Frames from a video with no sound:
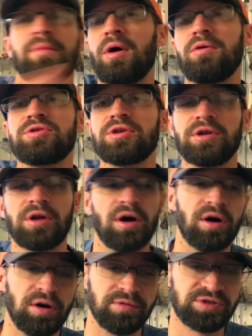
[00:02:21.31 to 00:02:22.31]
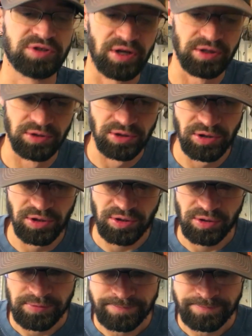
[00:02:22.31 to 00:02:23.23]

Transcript: motion of setting the hook.